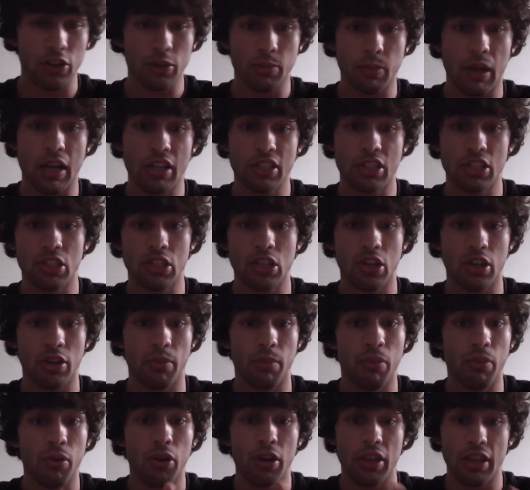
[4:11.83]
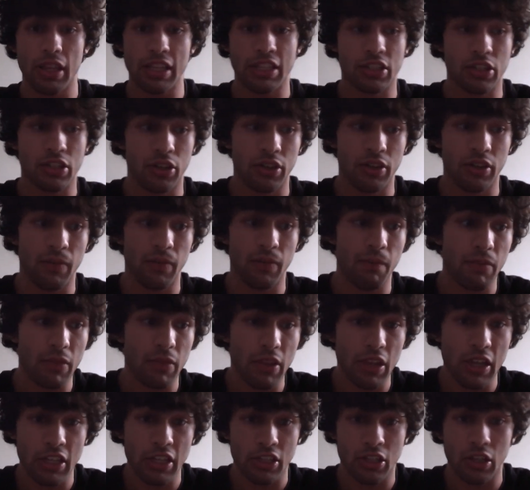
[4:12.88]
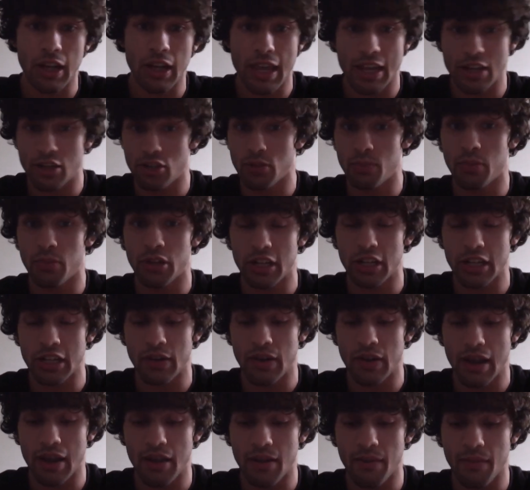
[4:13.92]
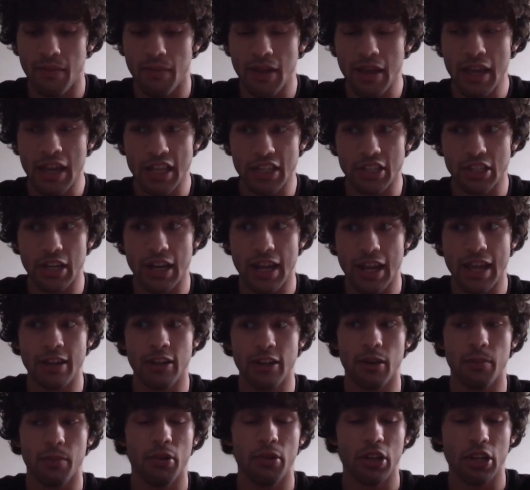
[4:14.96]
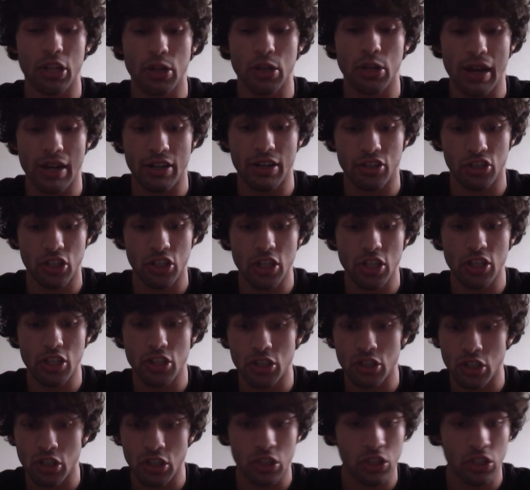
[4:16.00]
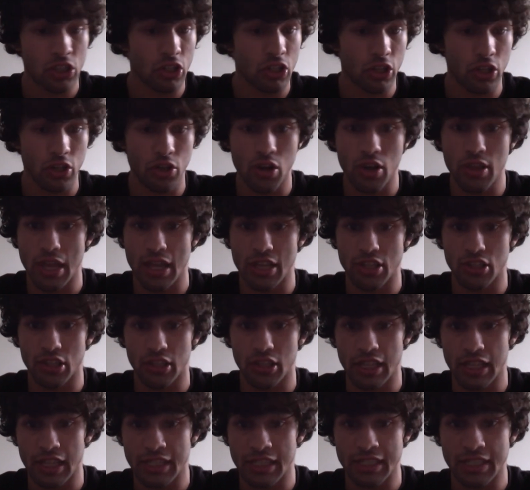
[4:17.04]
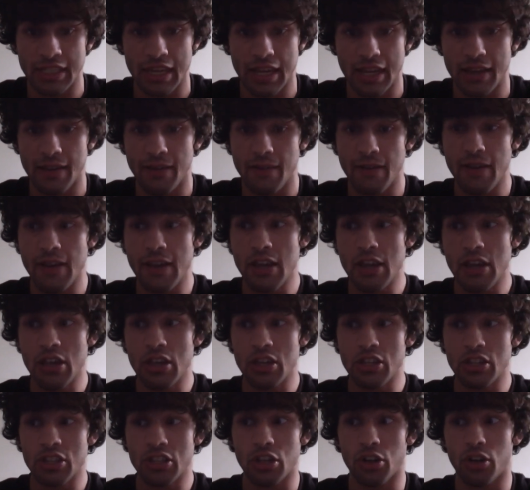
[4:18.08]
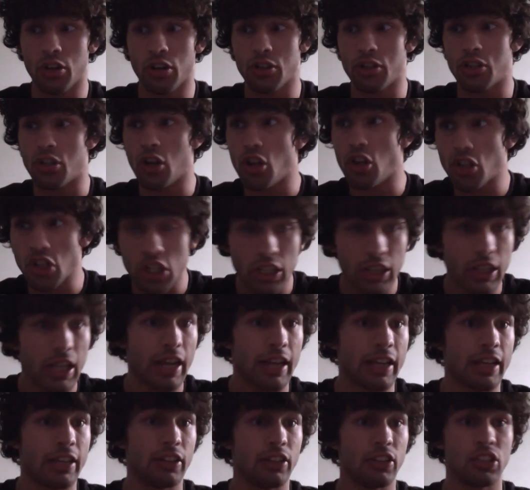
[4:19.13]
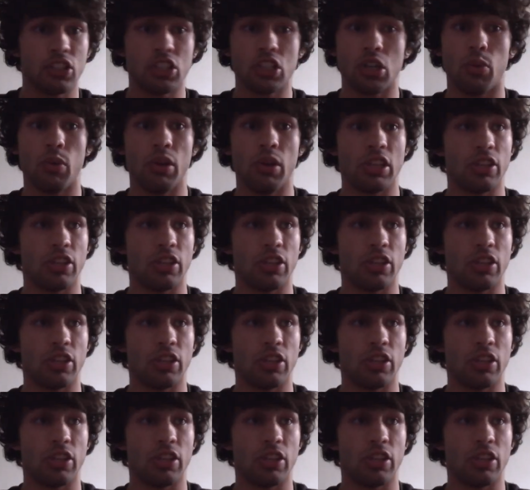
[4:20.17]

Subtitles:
past a certain point, it's going to end up putting you out of jiu-jitsu. So you just got to know that. So let's say, so dodging like someone's